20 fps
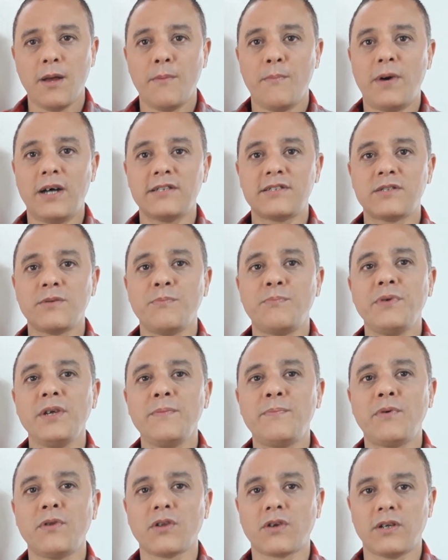but some
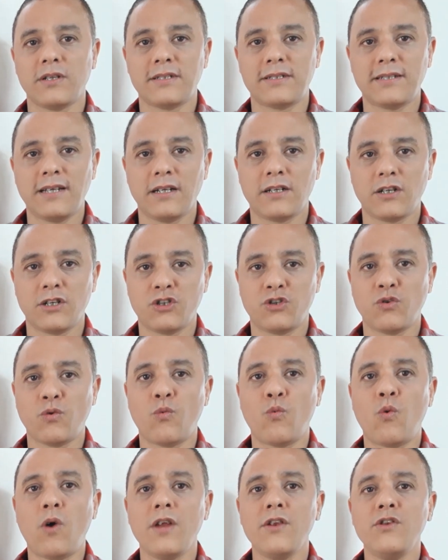people consider the
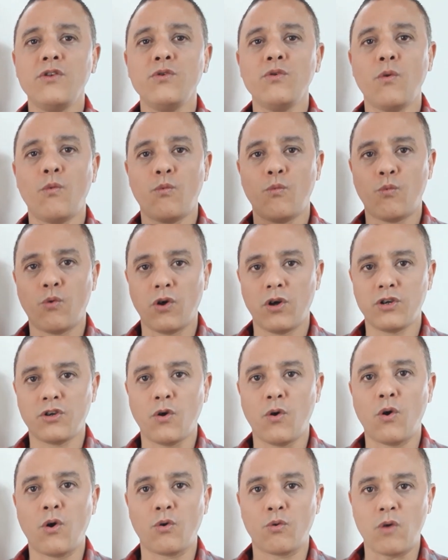one word
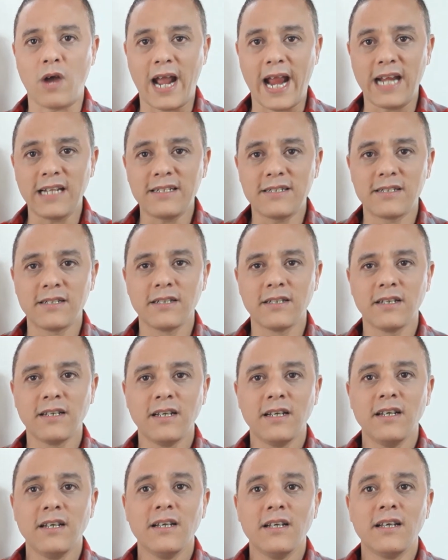alright
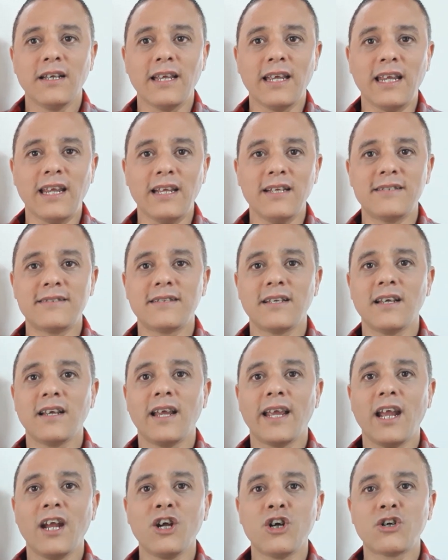is
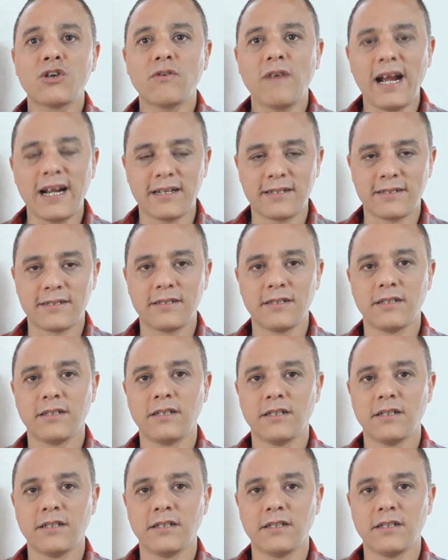incorrect,